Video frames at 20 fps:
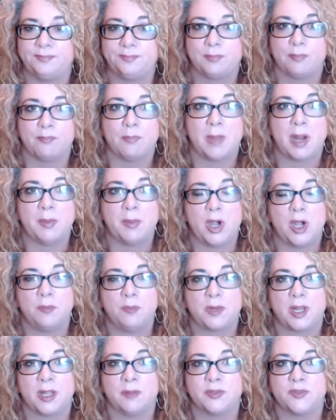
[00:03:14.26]
my mom
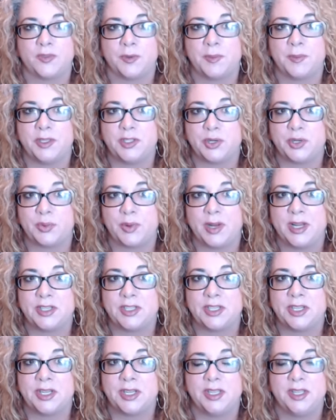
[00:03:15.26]
comes from the
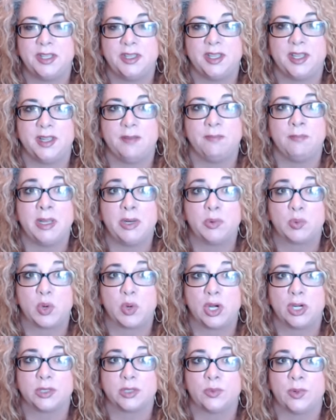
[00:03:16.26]
generation that men
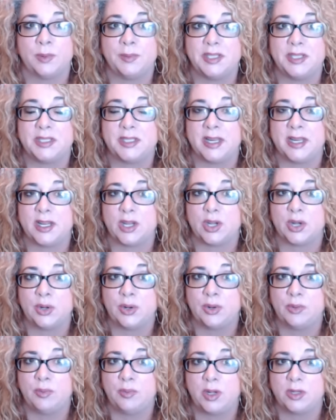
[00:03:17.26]
worked, women stayed at
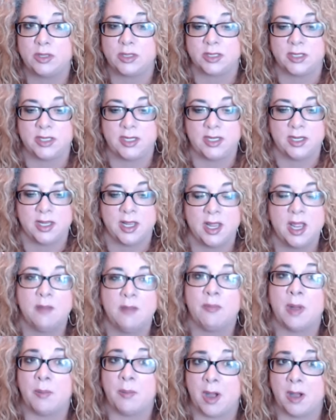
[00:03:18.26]
home mostly.
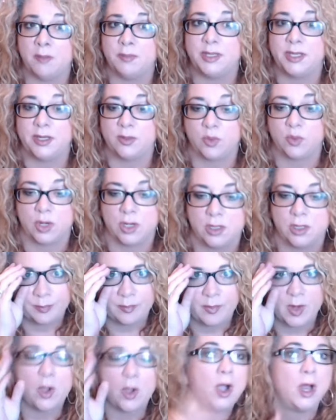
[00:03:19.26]
My mom did work
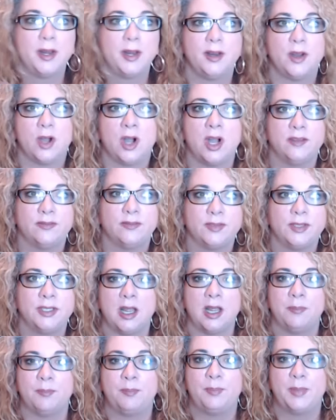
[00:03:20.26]
on and off,
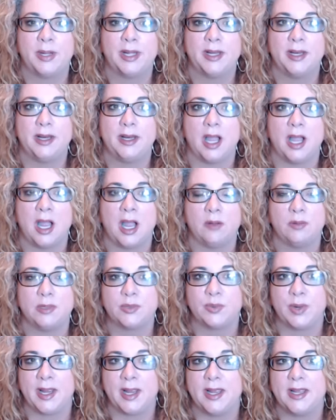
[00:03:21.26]
but I was
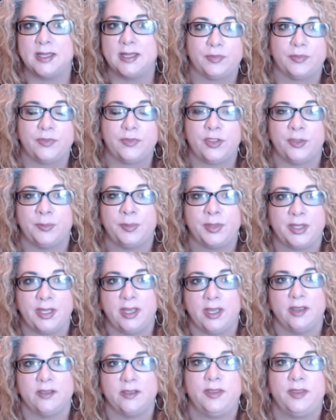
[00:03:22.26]
raised to
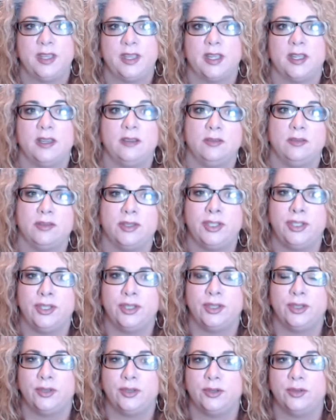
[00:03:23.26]
believe that
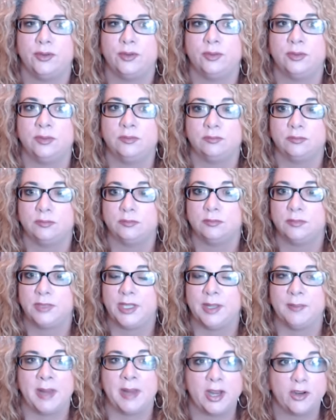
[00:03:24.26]
you get
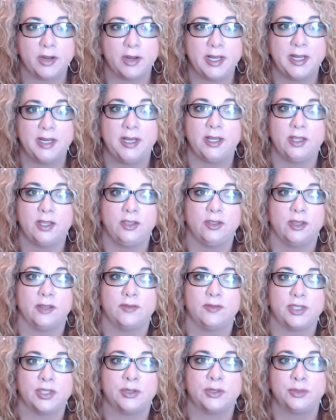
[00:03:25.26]
married, you have
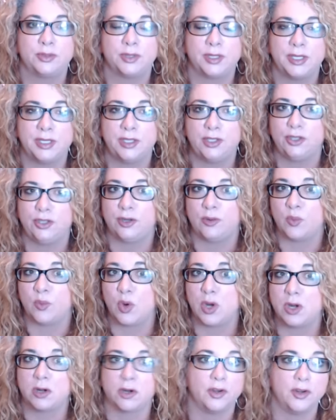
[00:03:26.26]
children, you can
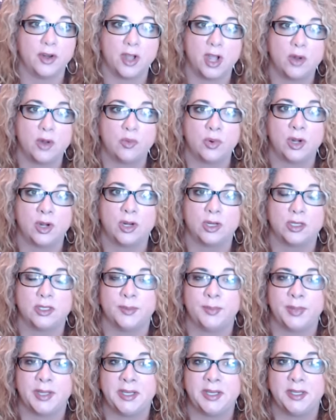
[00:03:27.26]
work or not work,
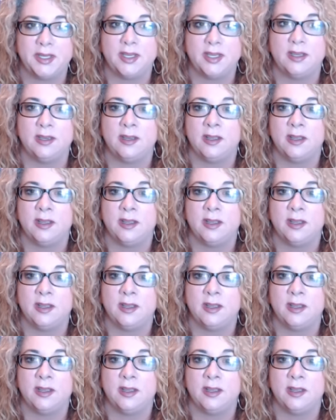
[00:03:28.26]
depending.